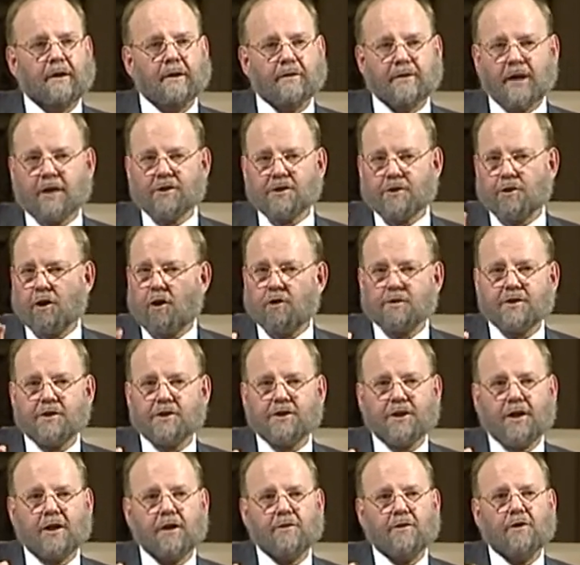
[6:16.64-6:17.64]
That's not to
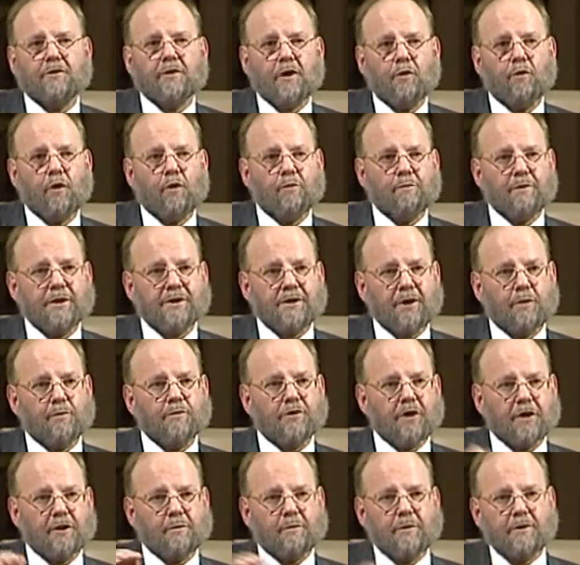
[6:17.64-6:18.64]
say that there won't be some
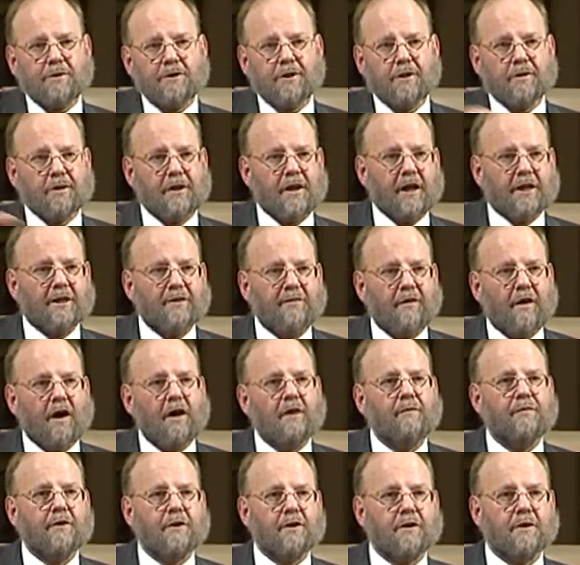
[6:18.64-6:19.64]
treatments in the next
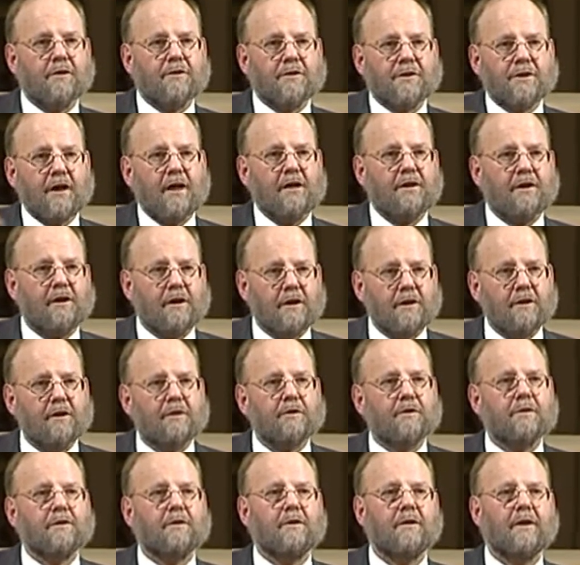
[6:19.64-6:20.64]
5 years, 10
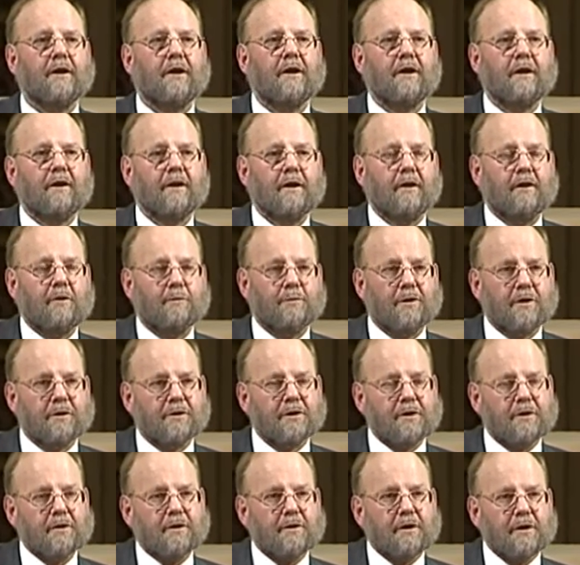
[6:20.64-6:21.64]
years.
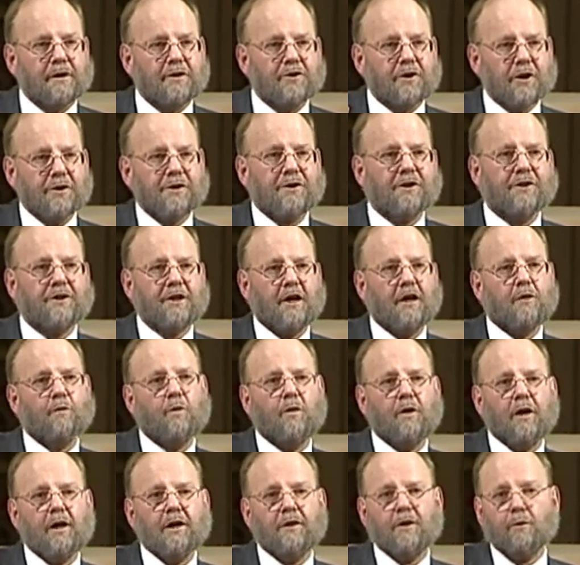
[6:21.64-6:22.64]
But in just the same
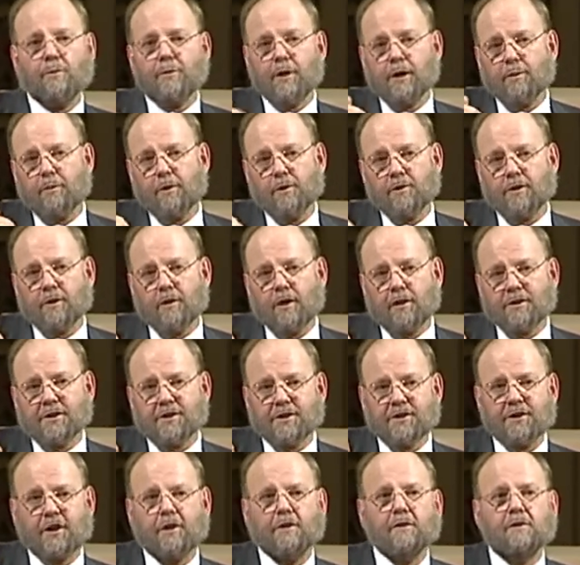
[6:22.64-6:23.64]
way that people are
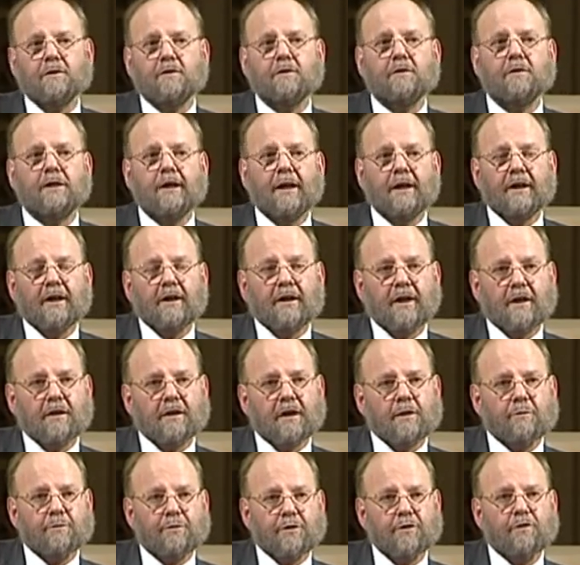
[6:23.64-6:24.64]
still
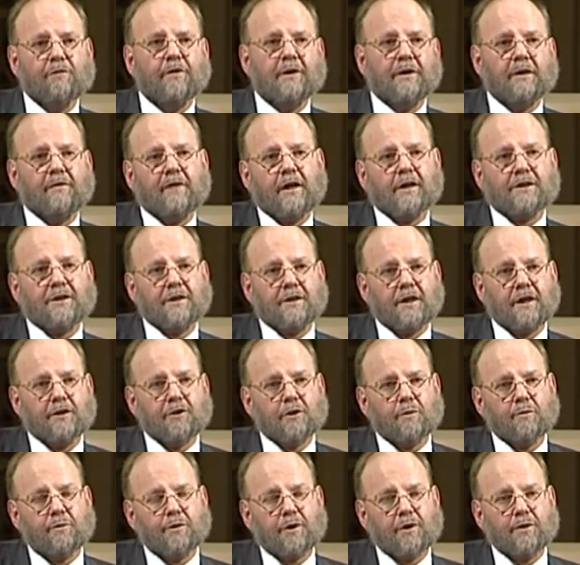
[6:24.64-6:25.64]
improving the
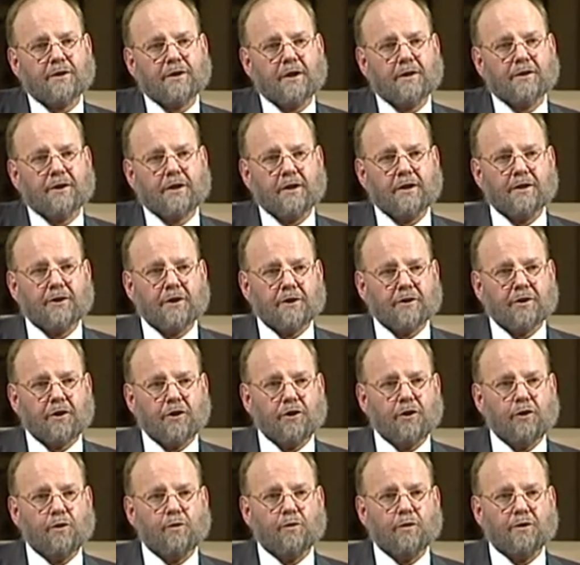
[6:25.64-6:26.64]
vaccination processes that are
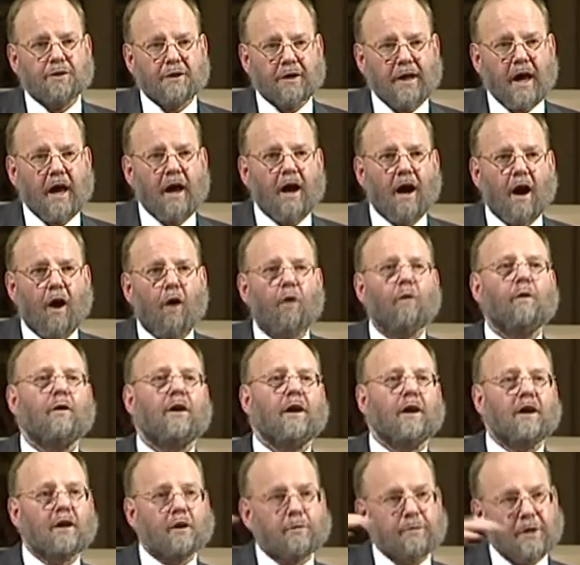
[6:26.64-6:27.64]
used now,
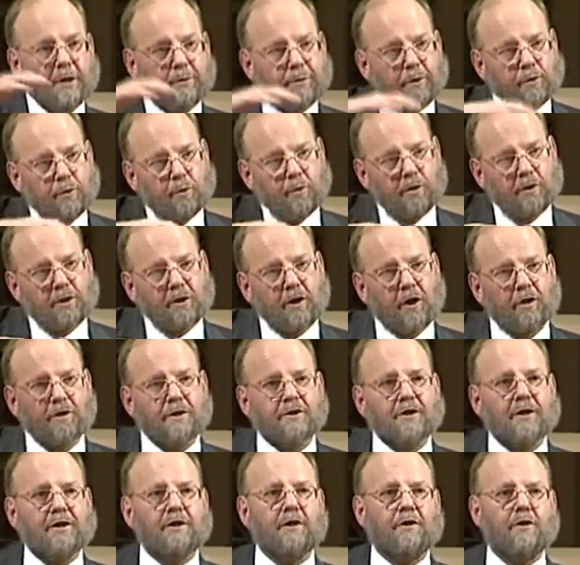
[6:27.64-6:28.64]
people will
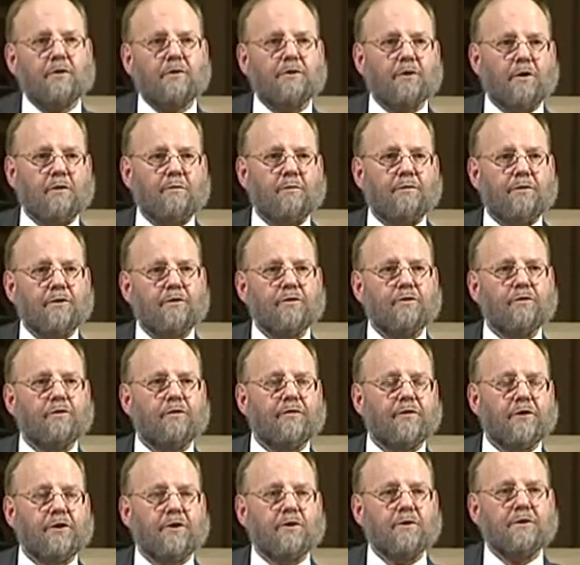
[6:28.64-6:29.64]
continue to
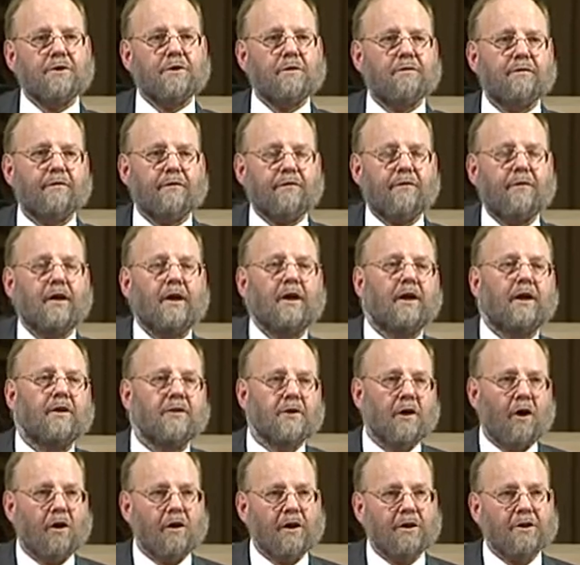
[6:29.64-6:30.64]
improve the use of
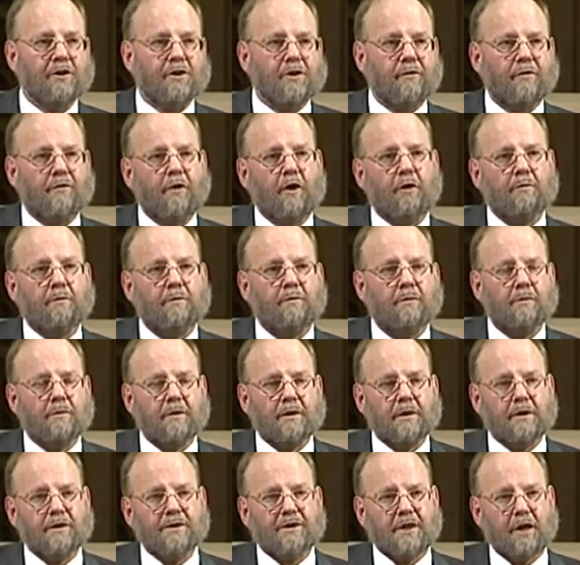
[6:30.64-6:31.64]
knowledge from
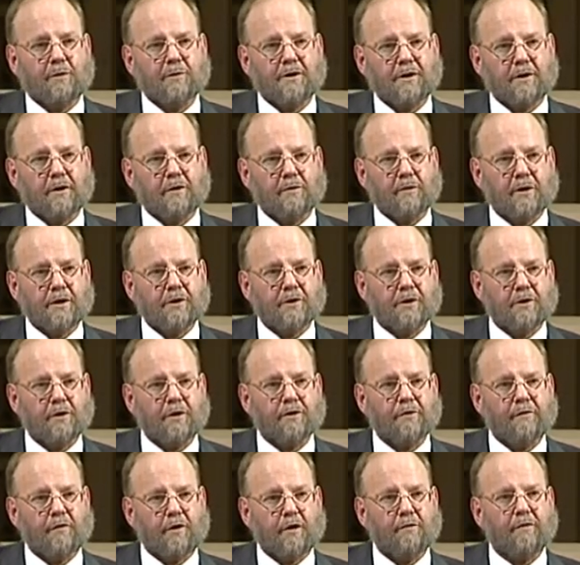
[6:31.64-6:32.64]
stem cell
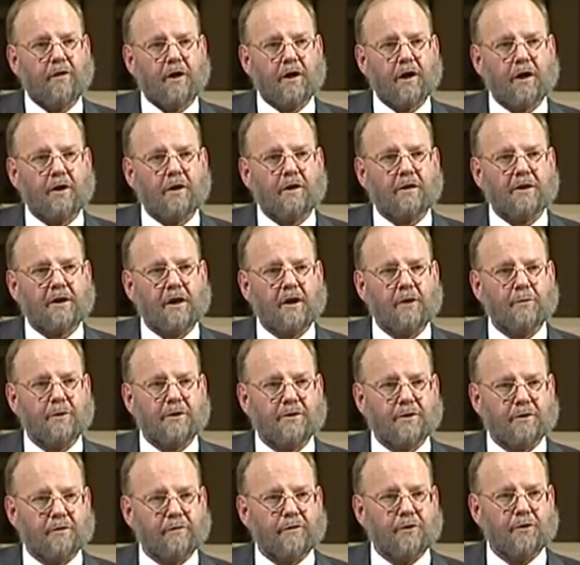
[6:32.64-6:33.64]
research for a very long time
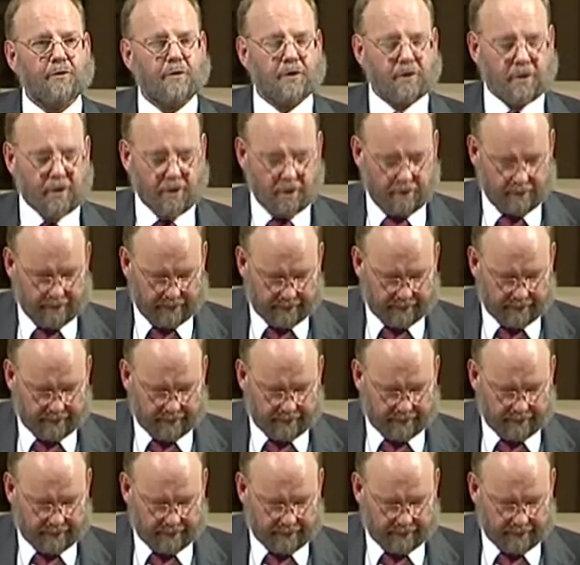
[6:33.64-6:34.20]
into the future.